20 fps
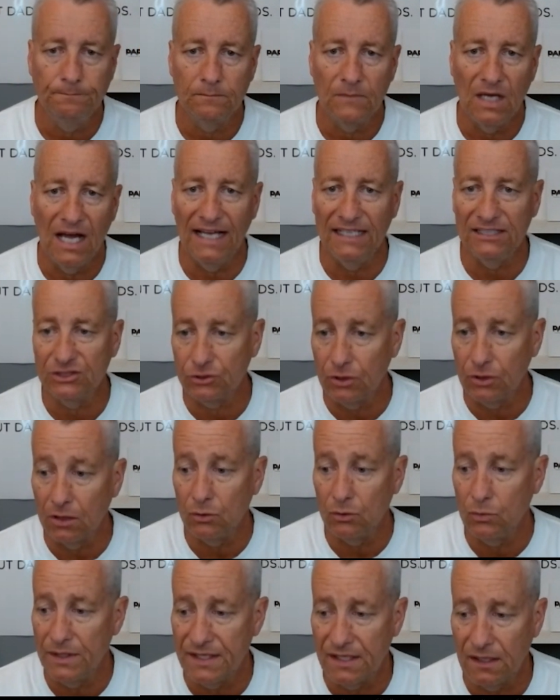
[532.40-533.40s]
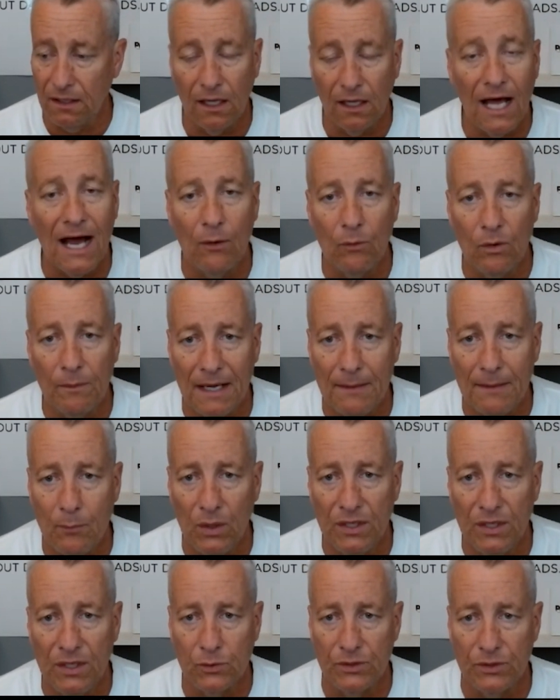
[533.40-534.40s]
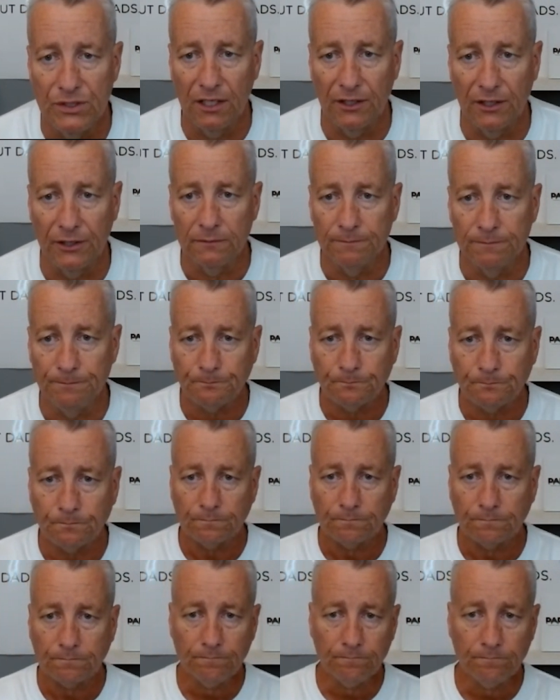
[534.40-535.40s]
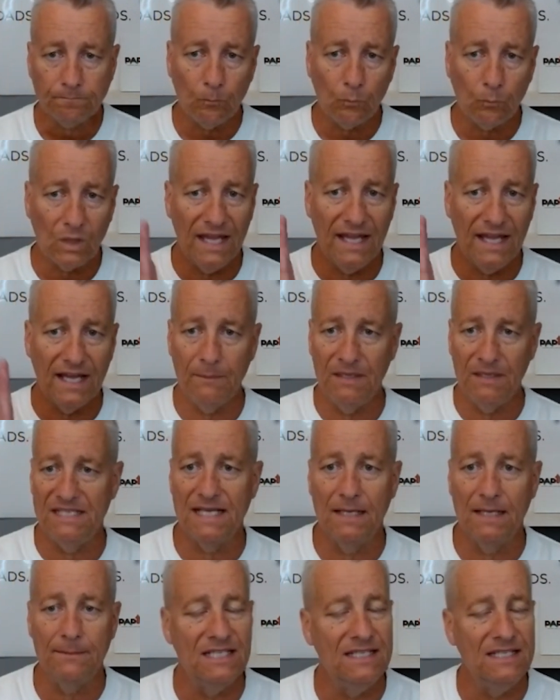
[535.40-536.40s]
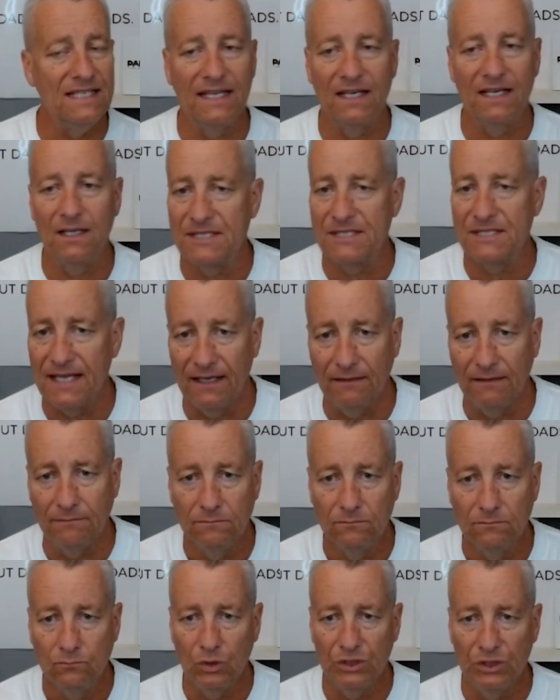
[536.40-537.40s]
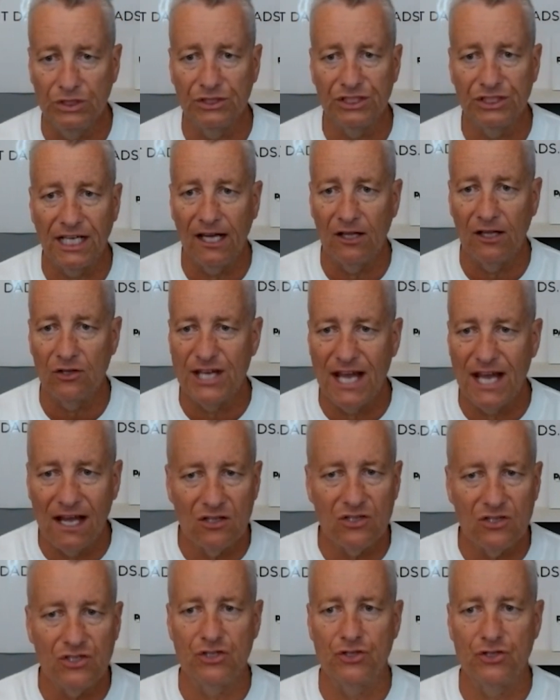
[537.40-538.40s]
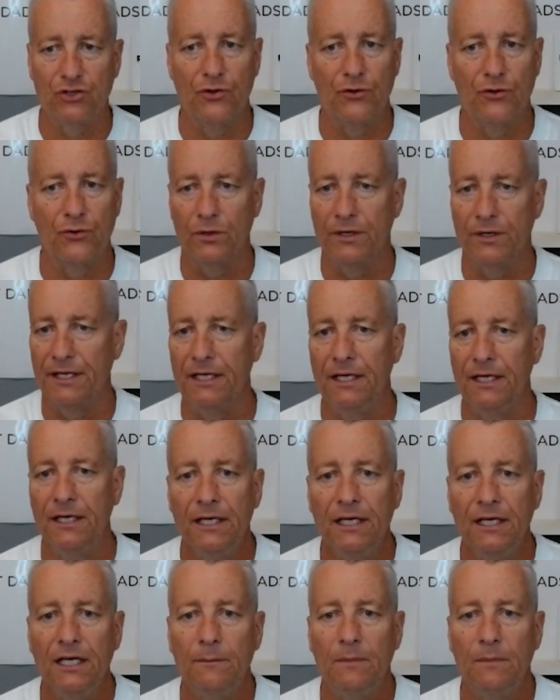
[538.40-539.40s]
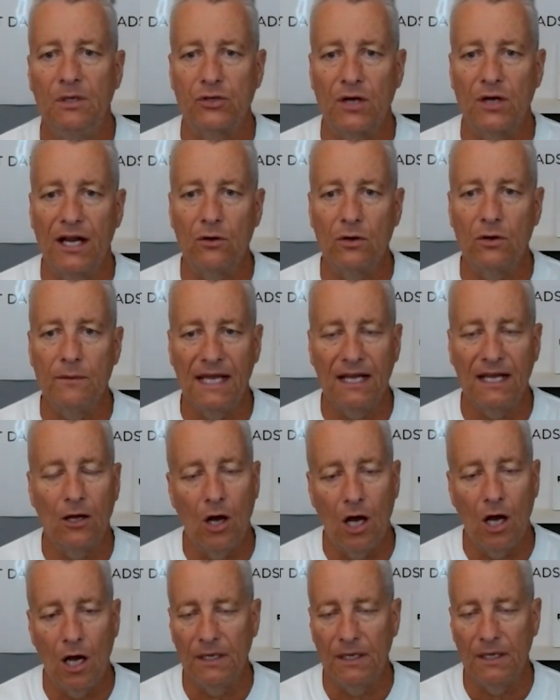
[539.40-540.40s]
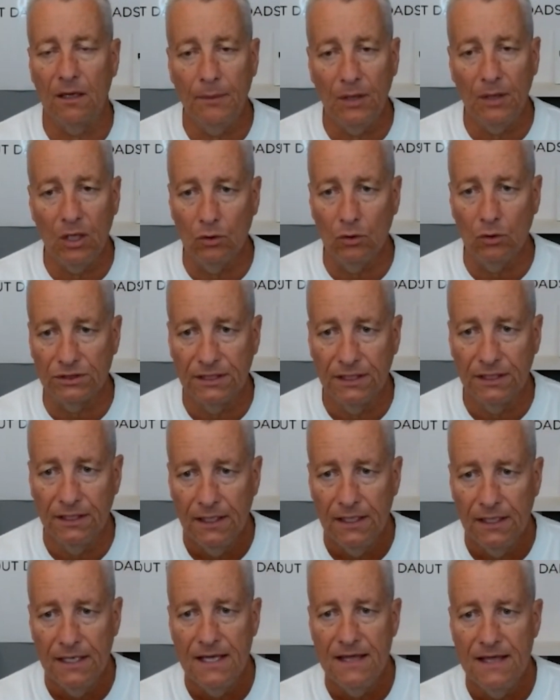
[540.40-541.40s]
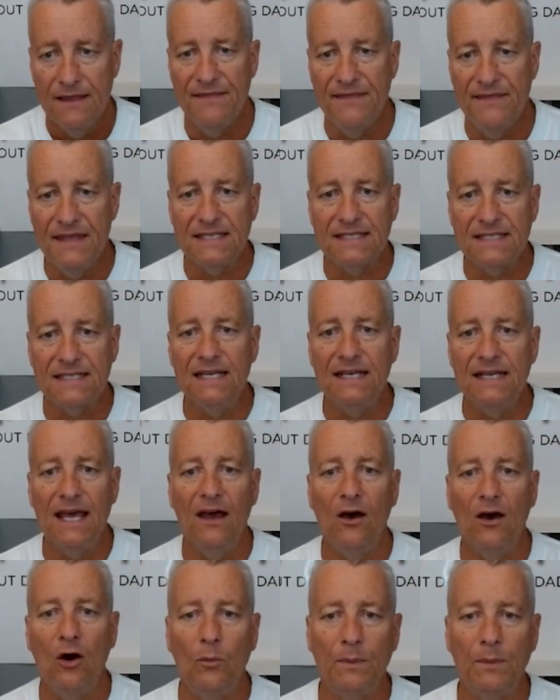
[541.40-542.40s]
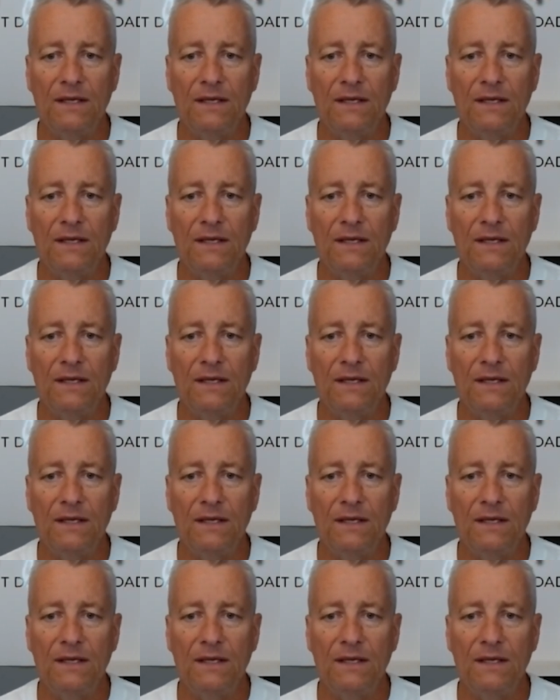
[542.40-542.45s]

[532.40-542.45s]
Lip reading: I struggled with it a lot when my boys were younger. It can be tempting to get upset when your child challenges your authority, but try to remain calm and composed. This can help